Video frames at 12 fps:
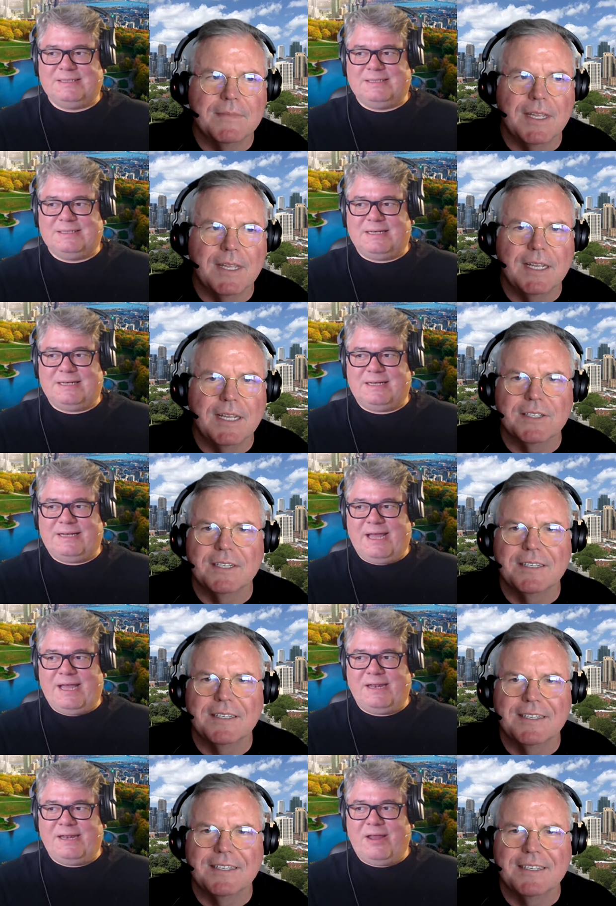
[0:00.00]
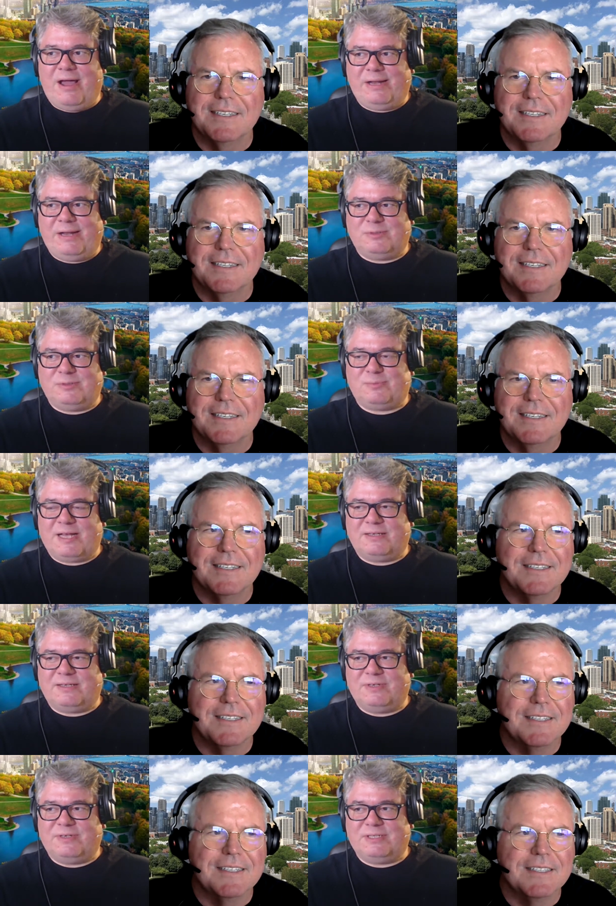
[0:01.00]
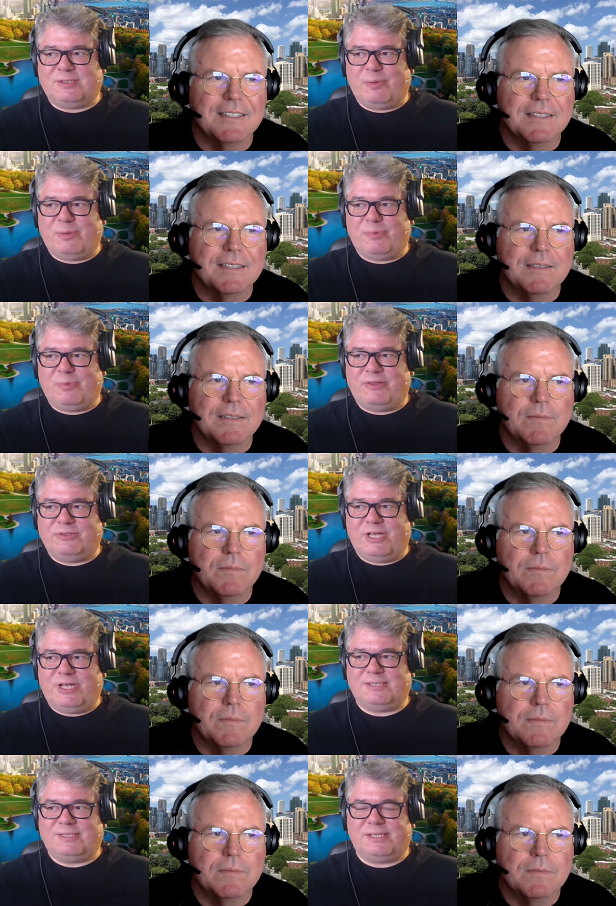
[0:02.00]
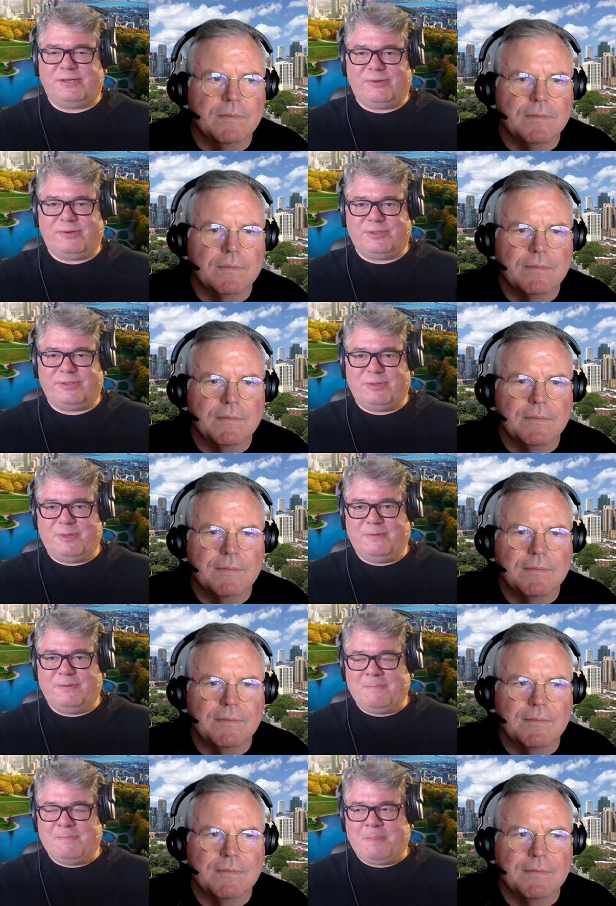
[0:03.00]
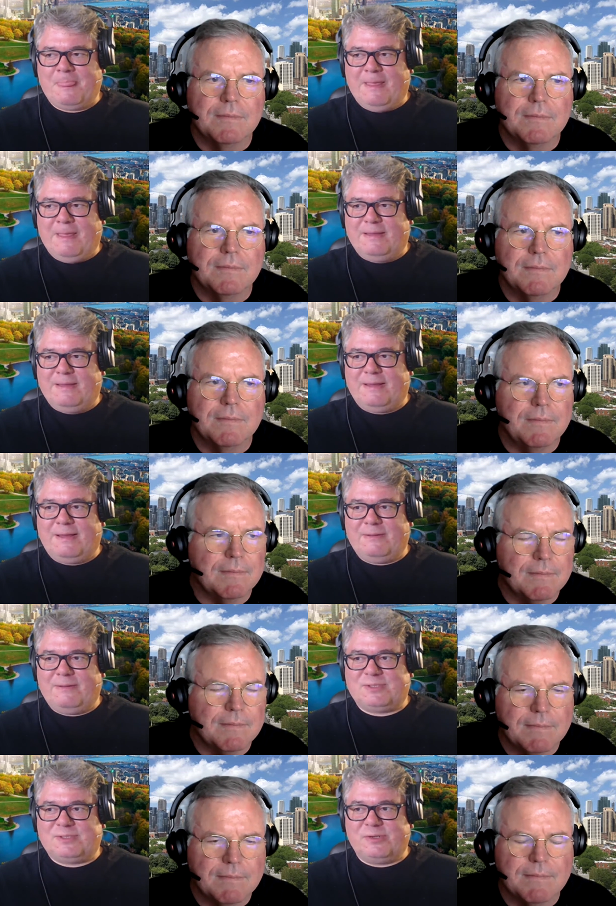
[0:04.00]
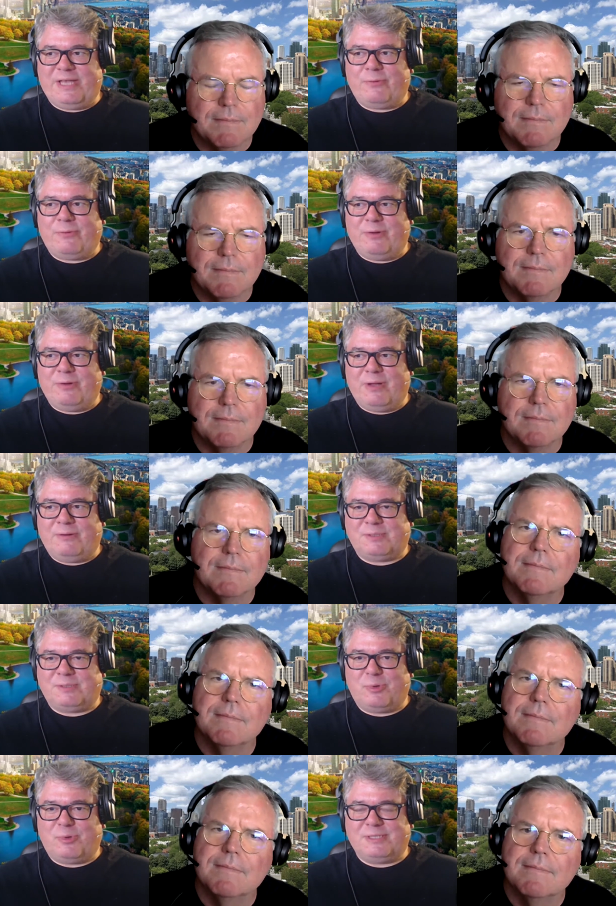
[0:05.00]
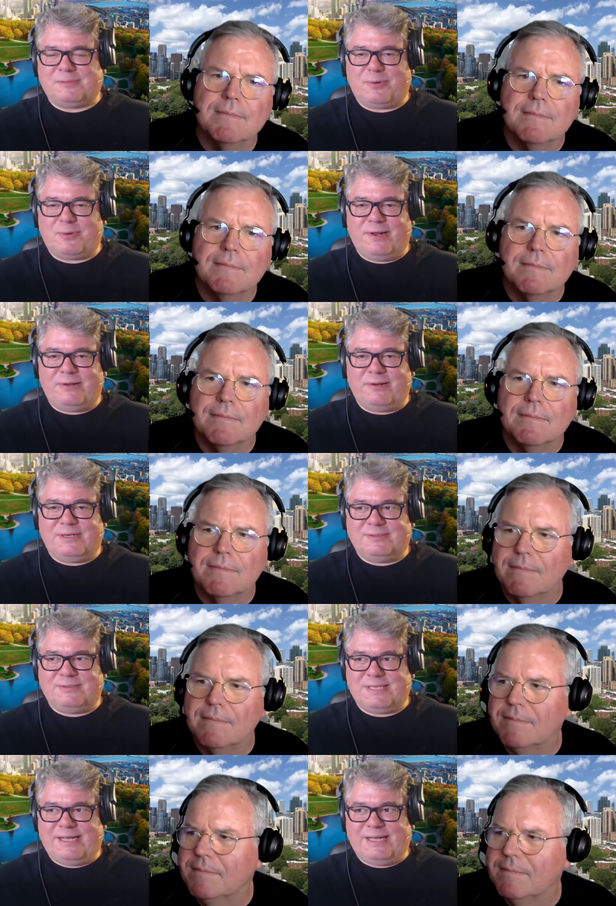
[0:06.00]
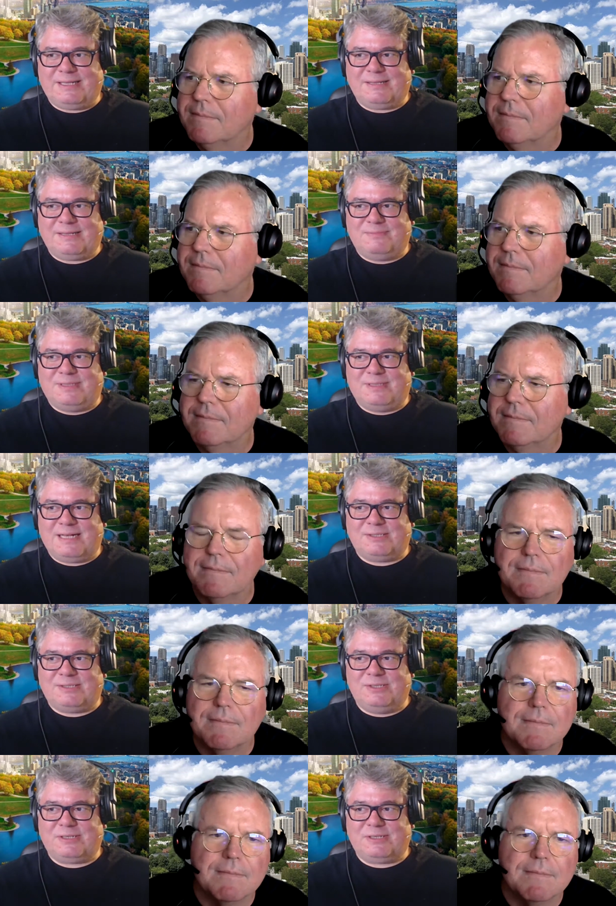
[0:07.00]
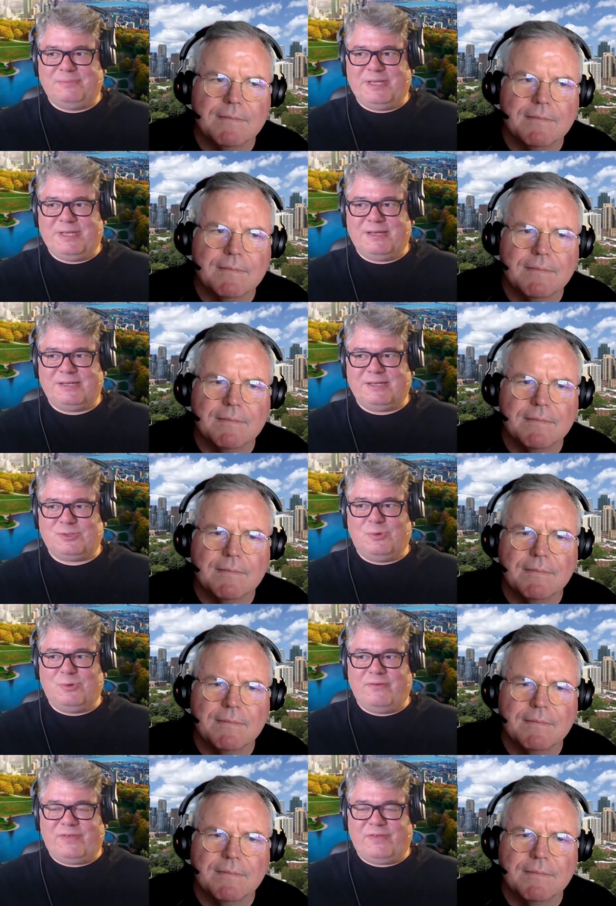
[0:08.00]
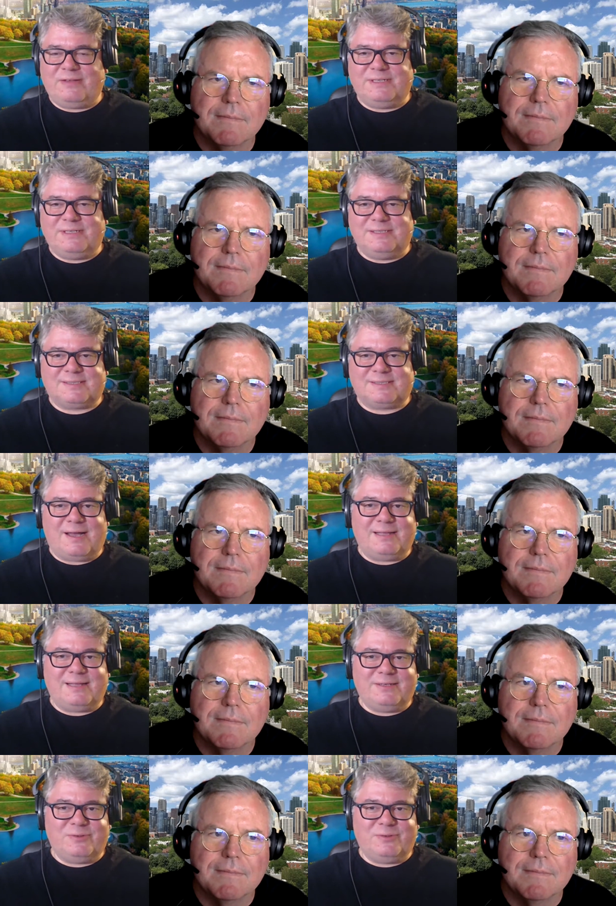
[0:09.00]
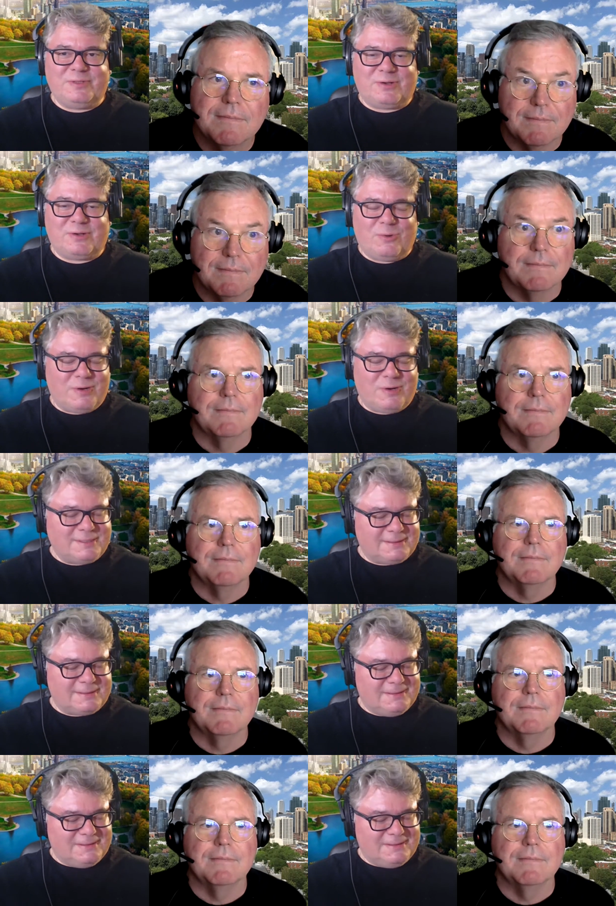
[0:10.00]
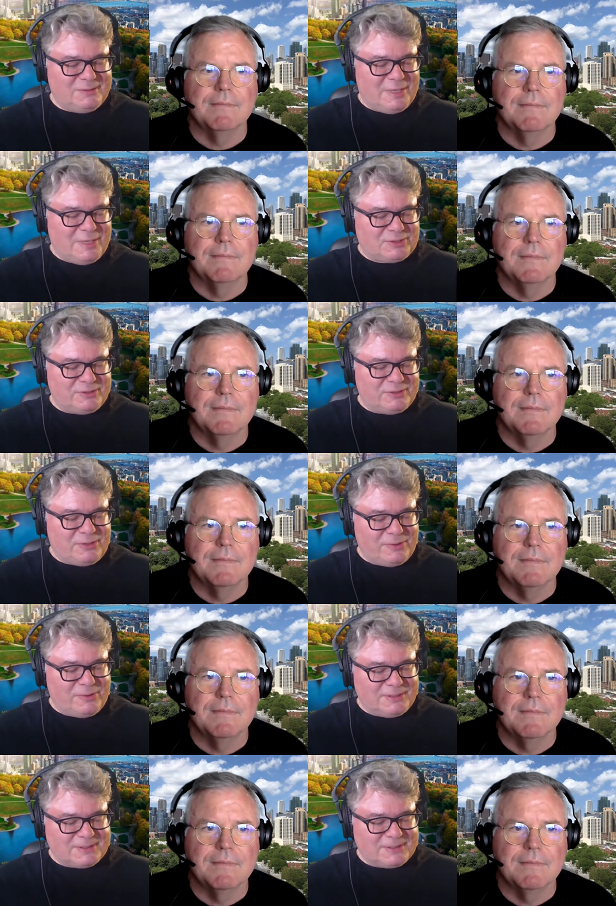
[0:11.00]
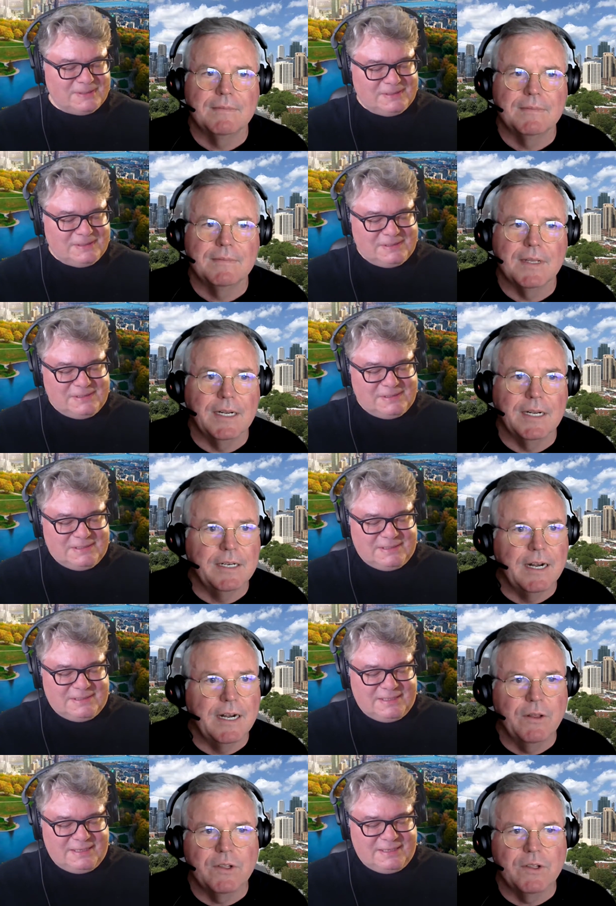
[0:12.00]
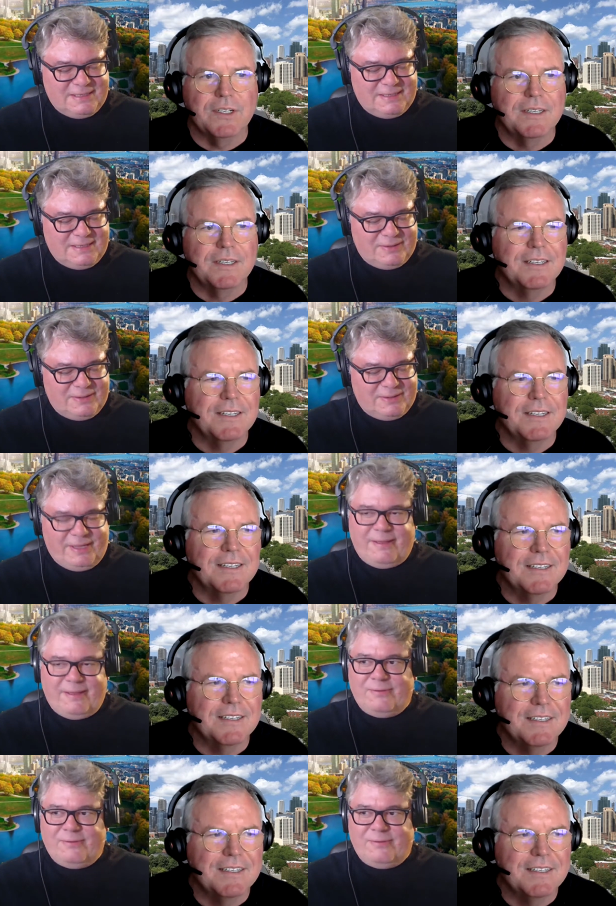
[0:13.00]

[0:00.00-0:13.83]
Speaker 1: nice. uh, and nine, respectively. So my brother Jay is a year older than me. Uh, so, yeah, we were. I was a boy soprano when I was eight. That, that took me on a tour of England and Scotland with the chorus. The Westerly Chorus. I
Speaker 2: did not know this. Yeah,